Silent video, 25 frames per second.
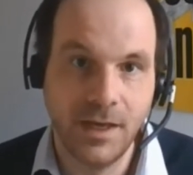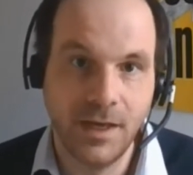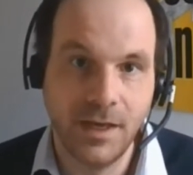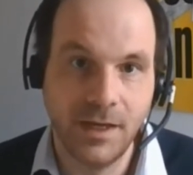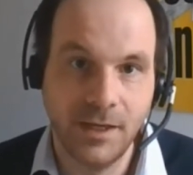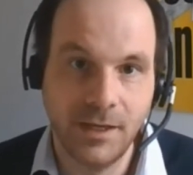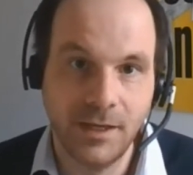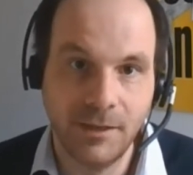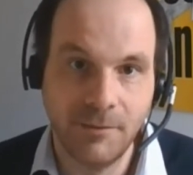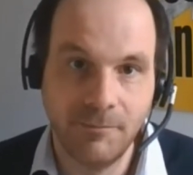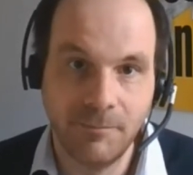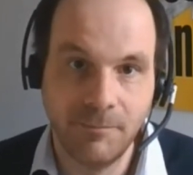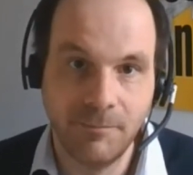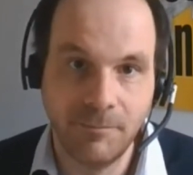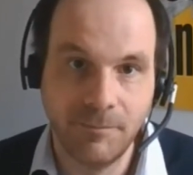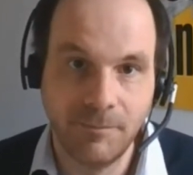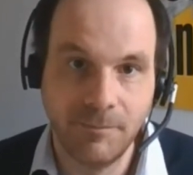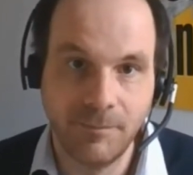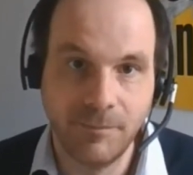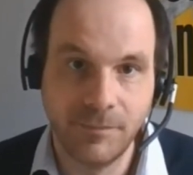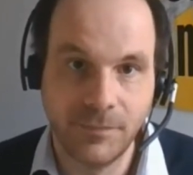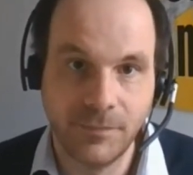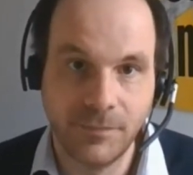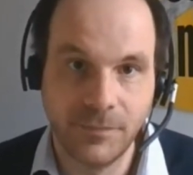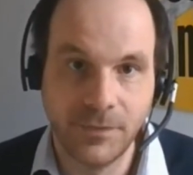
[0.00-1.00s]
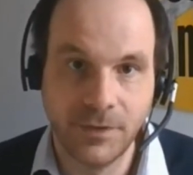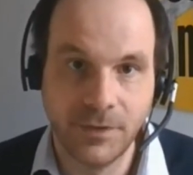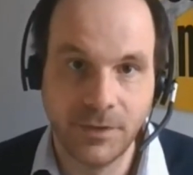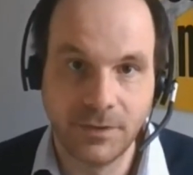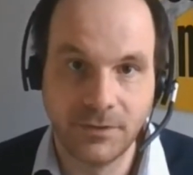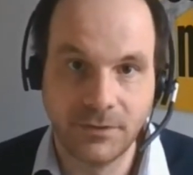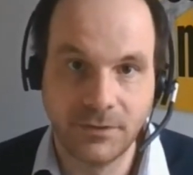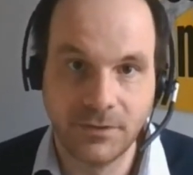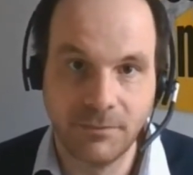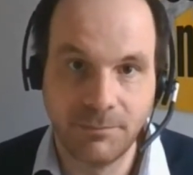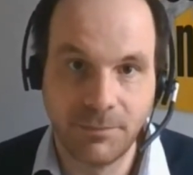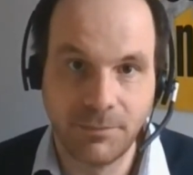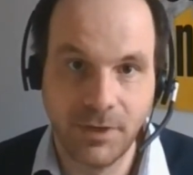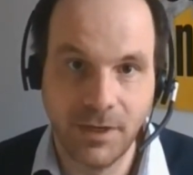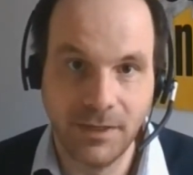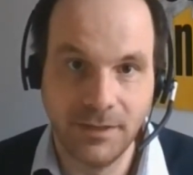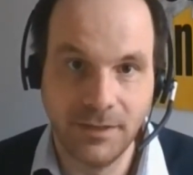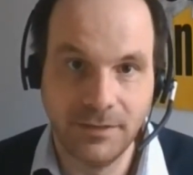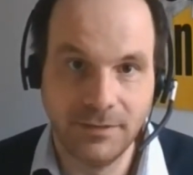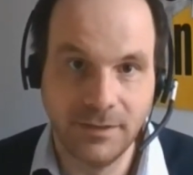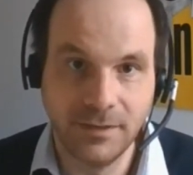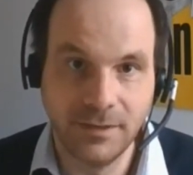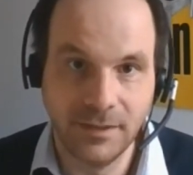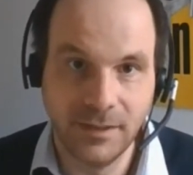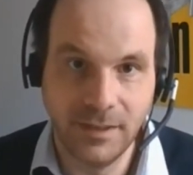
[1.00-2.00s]
Um, not
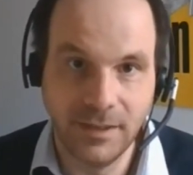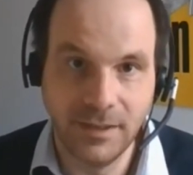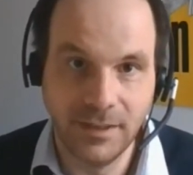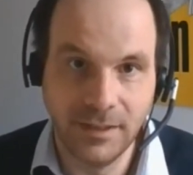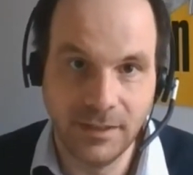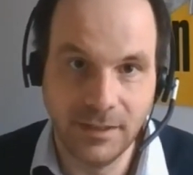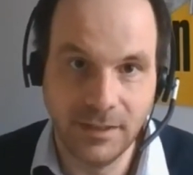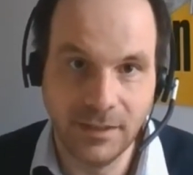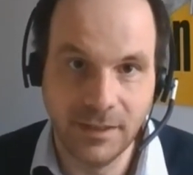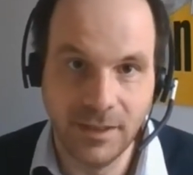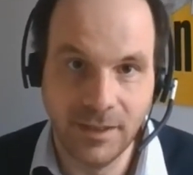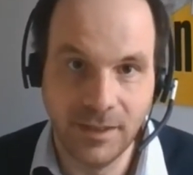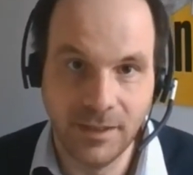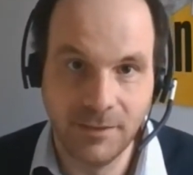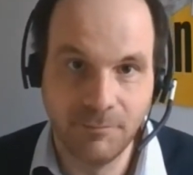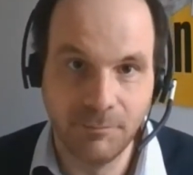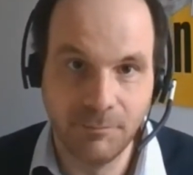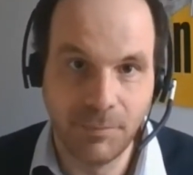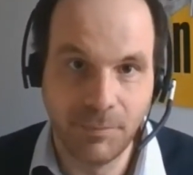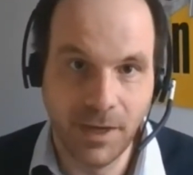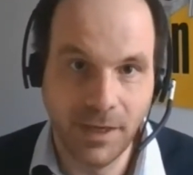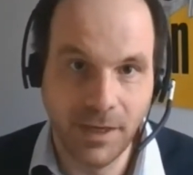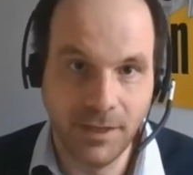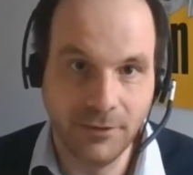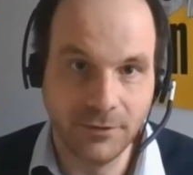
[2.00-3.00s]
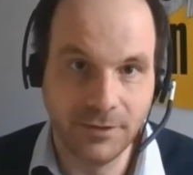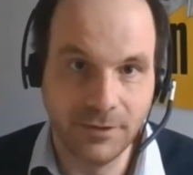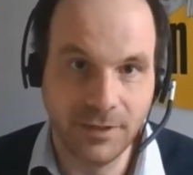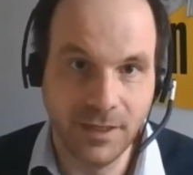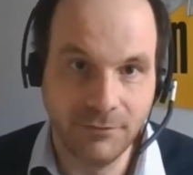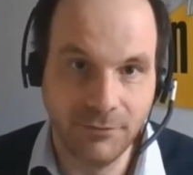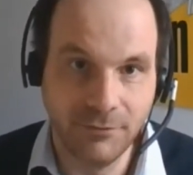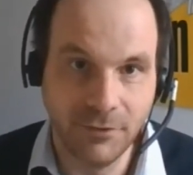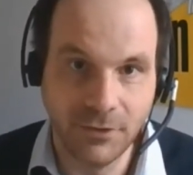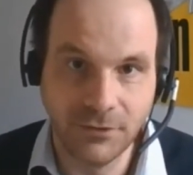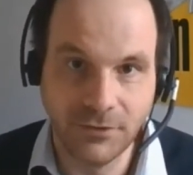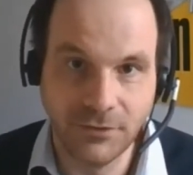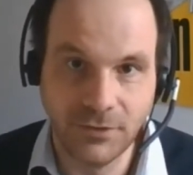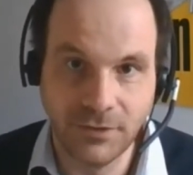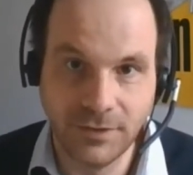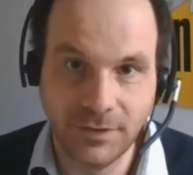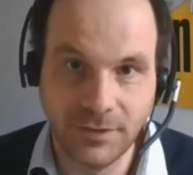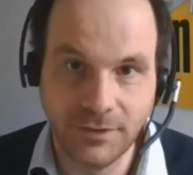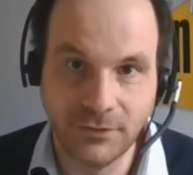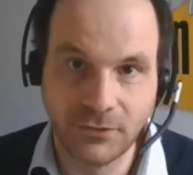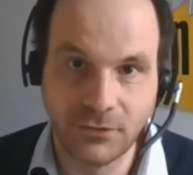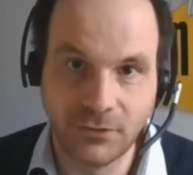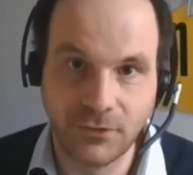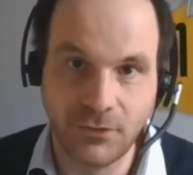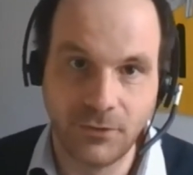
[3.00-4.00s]
surprisingly, um,
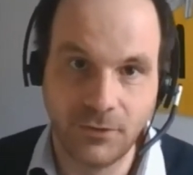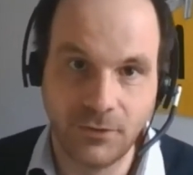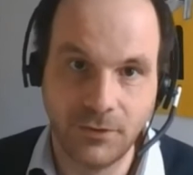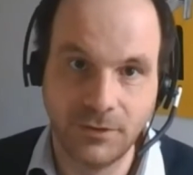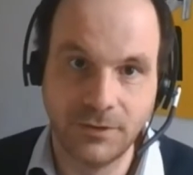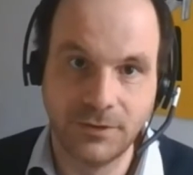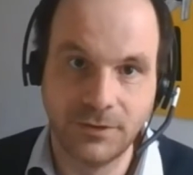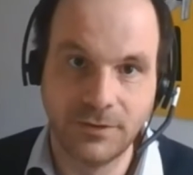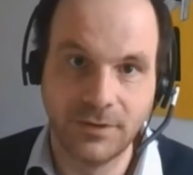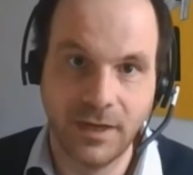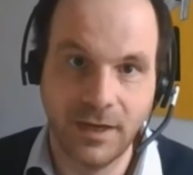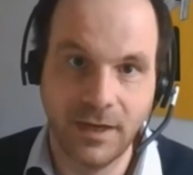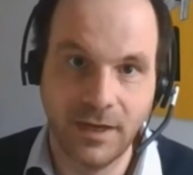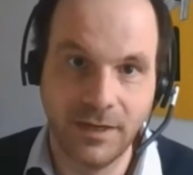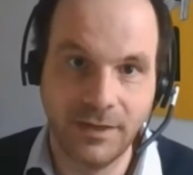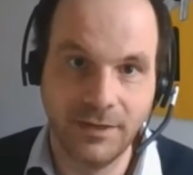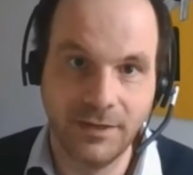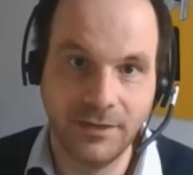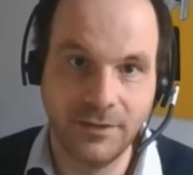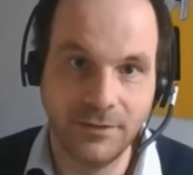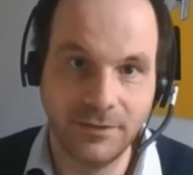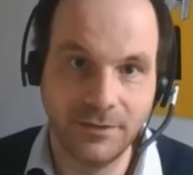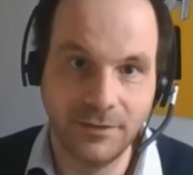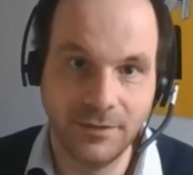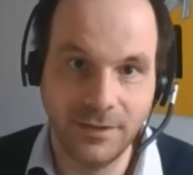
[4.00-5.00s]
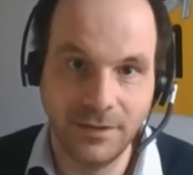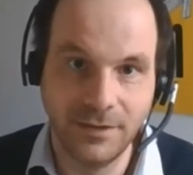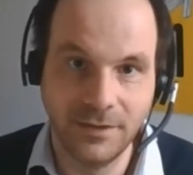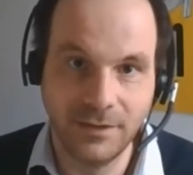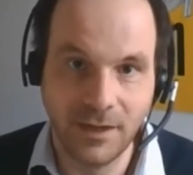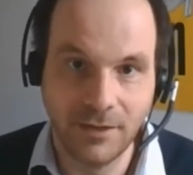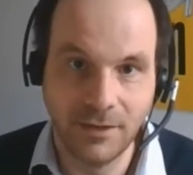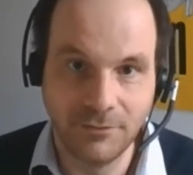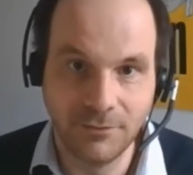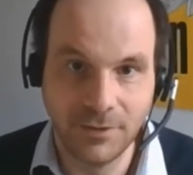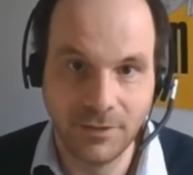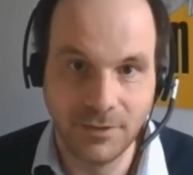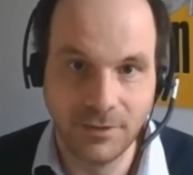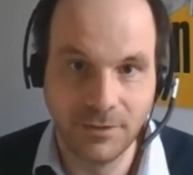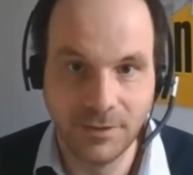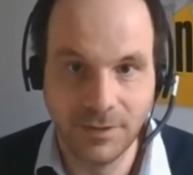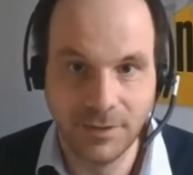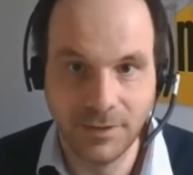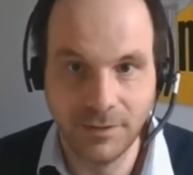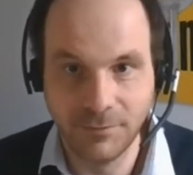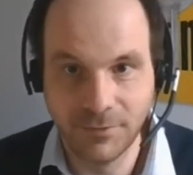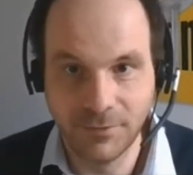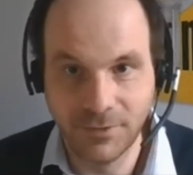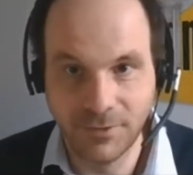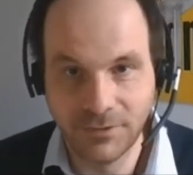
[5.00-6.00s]
biodiversity scored higher in our
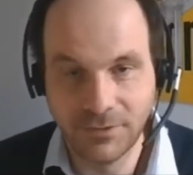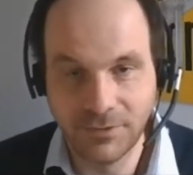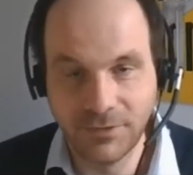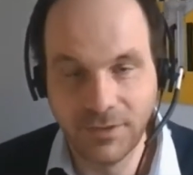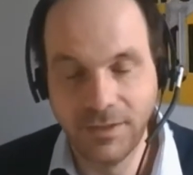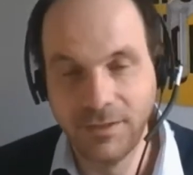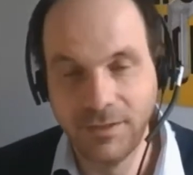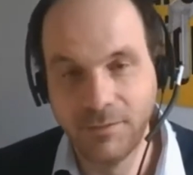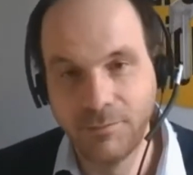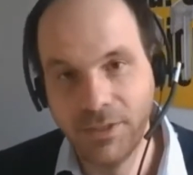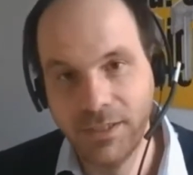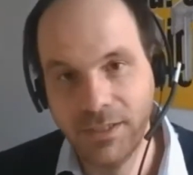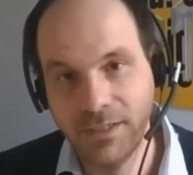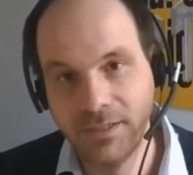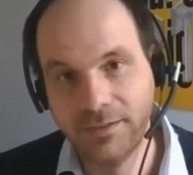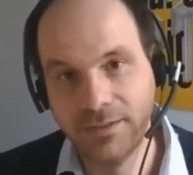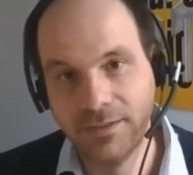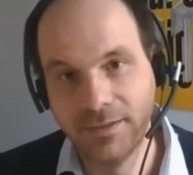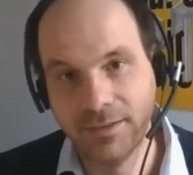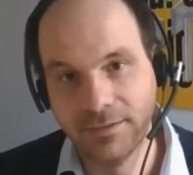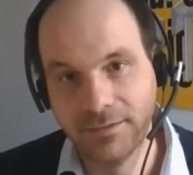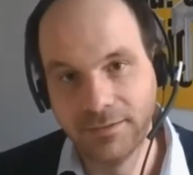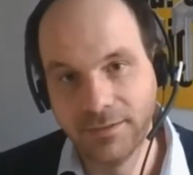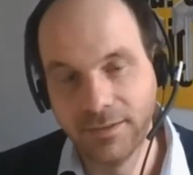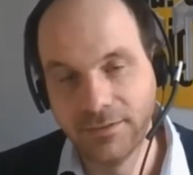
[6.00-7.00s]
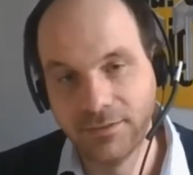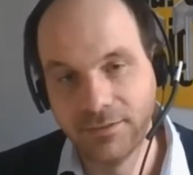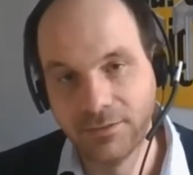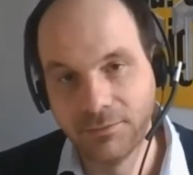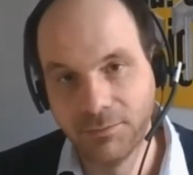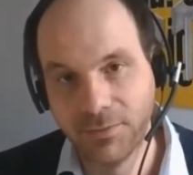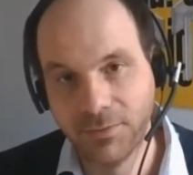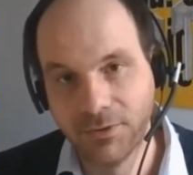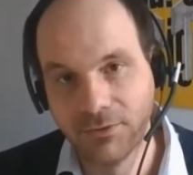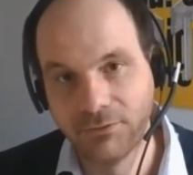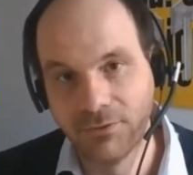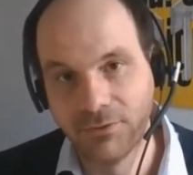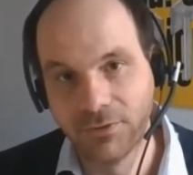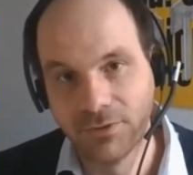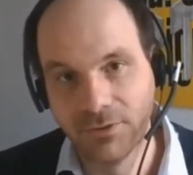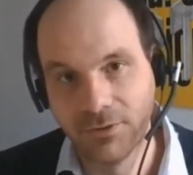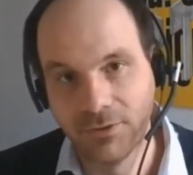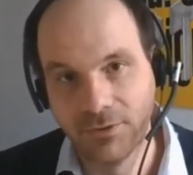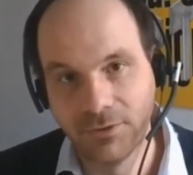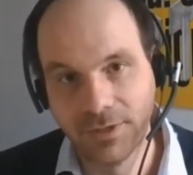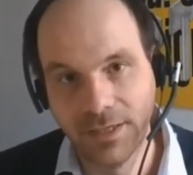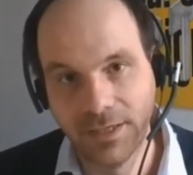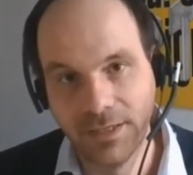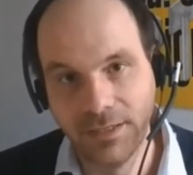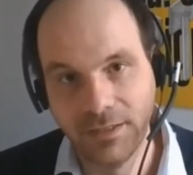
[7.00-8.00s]
um, sustainability assessments for the
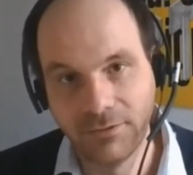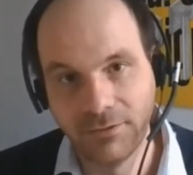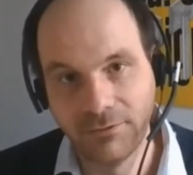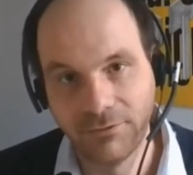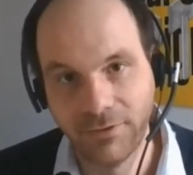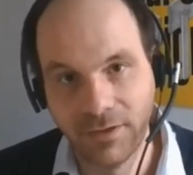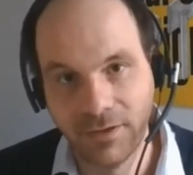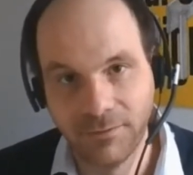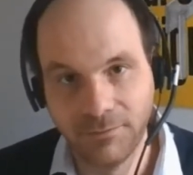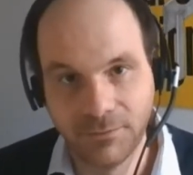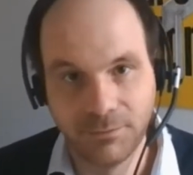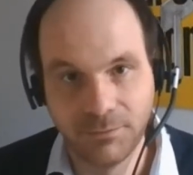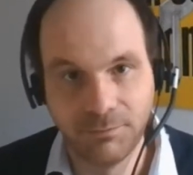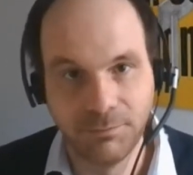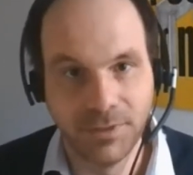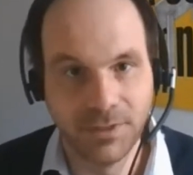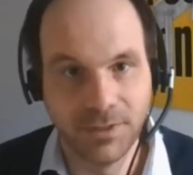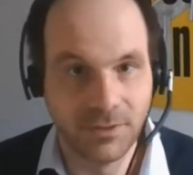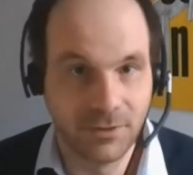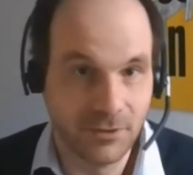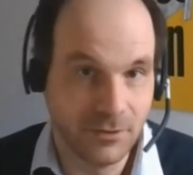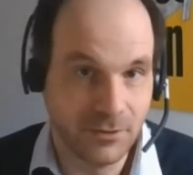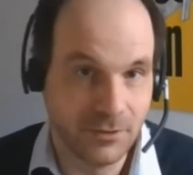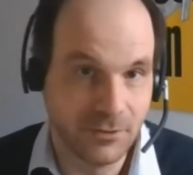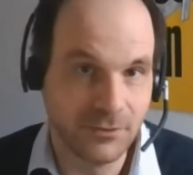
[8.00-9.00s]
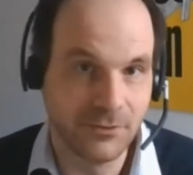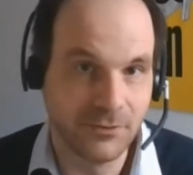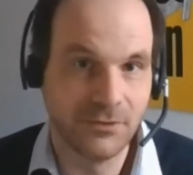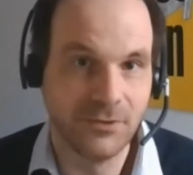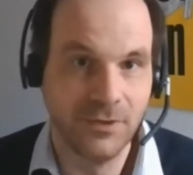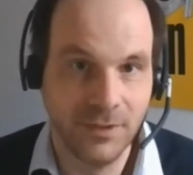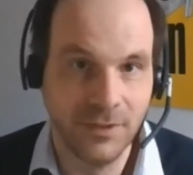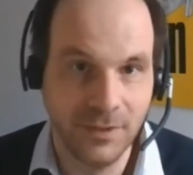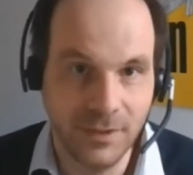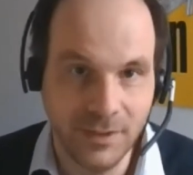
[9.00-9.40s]
organic farms because